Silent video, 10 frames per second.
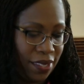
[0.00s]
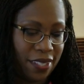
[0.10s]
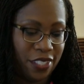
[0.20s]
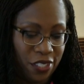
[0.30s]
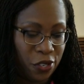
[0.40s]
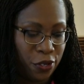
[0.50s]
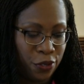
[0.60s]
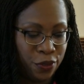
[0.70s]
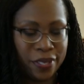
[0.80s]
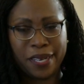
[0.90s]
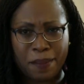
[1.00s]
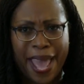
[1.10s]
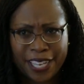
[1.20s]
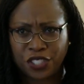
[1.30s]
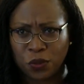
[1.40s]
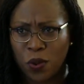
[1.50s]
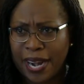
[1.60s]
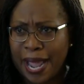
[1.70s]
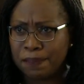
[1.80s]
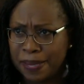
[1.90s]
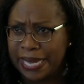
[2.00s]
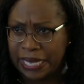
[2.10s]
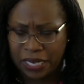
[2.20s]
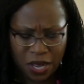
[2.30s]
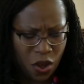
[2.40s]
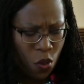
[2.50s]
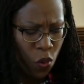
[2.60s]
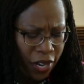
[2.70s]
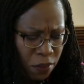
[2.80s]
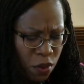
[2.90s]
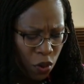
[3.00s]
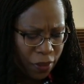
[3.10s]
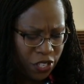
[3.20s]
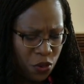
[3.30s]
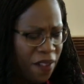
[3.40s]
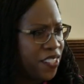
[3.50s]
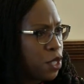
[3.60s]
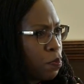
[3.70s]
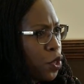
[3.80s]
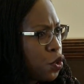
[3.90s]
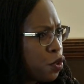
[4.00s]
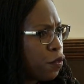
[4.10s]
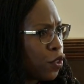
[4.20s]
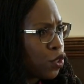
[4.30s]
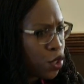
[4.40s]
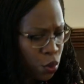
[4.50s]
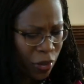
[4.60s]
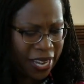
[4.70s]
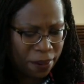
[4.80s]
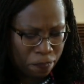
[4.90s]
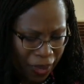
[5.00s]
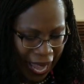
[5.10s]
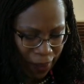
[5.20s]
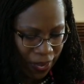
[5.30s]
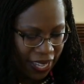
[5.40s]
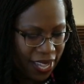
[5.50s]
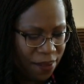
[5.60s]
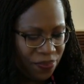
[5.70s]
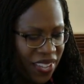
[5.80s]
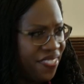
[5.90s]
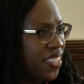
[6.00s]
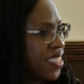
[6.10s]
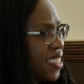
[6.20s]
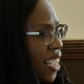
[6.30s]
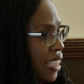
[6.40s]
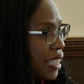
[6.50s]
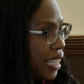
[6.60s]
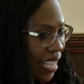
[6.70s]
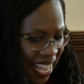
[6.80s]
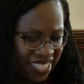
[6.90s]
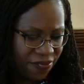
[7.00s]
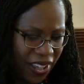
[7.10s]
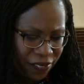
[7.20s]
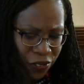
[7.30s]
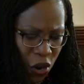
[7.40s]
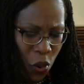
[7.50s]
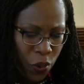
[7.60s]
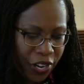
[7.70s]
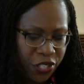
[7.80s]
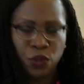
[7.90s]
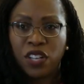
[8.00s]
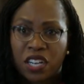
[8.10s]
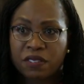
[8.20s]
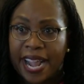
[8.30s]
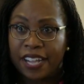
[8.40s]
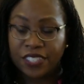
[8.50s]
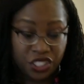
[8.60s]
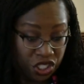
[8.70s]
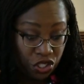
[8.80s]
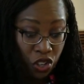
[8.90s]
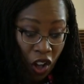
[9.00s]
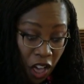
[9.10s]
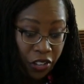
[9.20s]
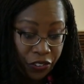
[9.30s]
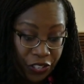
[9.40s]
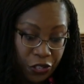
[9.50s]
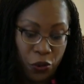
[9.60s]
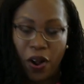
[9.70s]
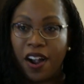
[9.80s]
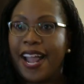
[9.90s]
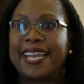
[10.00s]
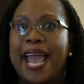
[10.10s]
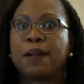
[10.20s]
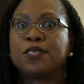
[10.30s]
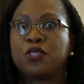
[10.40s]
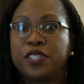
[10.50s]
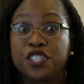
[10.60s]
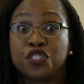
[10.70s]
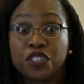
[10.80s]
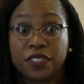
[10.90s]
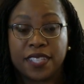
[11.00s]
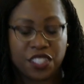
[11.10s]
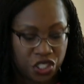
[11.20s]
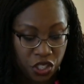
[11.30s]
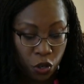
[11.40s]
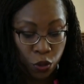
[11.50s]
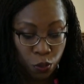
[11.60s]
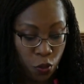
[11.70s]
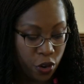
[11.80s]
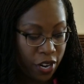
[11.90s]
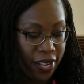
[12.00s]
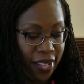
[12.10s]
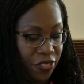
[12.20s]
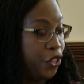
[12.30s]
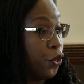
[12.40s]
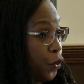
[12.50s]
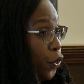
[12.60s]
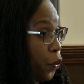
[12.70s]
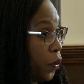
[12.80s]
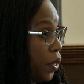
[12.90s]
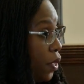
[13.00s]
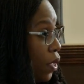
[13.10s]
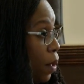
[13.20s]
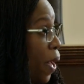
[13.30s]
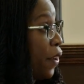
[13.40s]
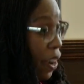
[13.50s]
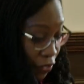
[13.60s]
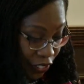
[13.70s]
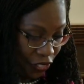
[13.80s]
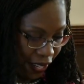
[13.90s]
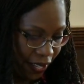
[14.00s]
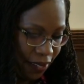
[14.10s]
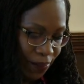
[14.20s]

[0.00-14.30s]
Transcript: and so you can imagine what I mean. One moment you have this beautiful, sweet baby, and then suddenly, as if out of nowhere, you look around and she's taller than you are and absolutely certain that she knows more than you do about everything.